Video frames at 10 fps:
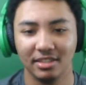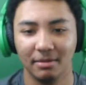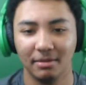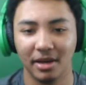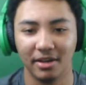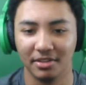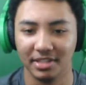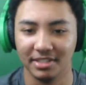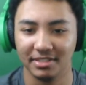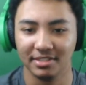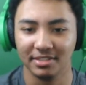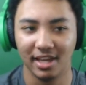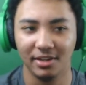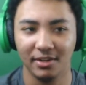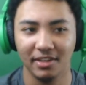about all this?
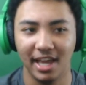I don't know if they